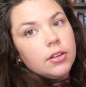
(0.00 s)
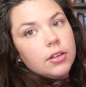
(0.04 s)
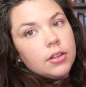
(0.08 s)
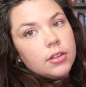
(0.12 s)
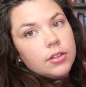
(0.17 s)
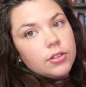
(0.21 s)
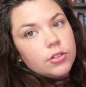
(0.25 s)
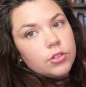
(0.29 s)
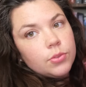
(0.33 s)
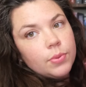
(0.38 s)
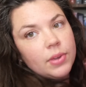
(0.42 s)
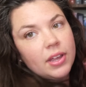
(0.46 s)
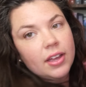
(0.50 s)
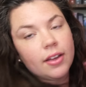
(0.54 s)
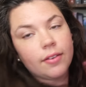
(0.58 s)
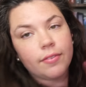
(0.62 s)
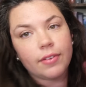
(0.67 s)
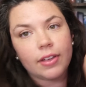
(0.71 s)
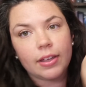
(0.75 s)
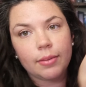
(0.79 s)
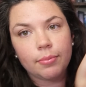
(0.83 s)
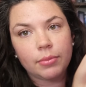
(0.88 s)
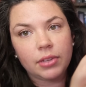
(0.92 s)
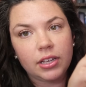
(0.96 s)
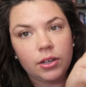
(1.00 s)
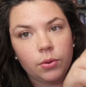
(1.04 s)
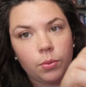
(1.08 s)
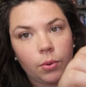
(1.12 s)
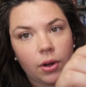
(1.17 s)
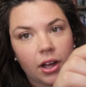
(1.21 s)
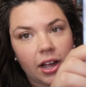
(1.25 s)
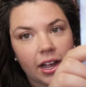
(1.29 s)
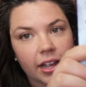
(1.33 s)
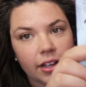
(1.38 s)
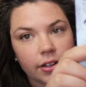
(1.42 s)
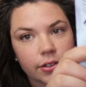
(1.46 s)
So we have Emily
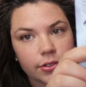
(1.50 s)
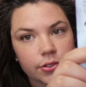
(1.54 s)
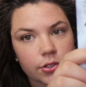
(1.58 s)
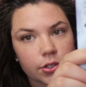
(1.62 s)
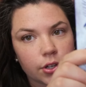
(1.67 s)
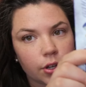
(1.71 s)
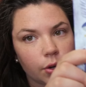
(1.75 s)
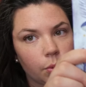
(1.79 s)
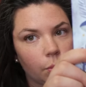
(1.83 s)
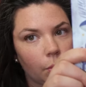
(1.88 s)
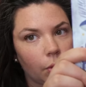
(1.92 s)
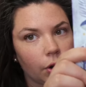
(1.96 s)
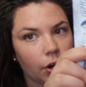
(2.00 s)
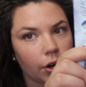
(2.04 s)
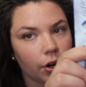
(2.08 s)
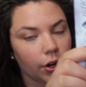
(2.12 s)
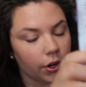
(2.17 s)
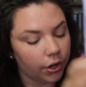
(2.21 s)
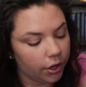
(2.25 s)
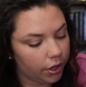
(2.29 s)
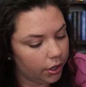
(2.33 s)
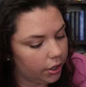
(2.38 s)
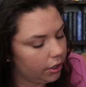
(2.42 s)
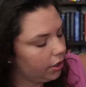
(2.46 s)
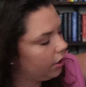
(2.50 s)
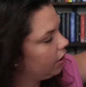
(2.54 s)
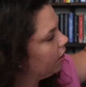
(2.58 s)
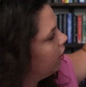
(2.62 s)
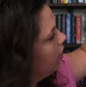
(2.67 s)
Wilde's could work.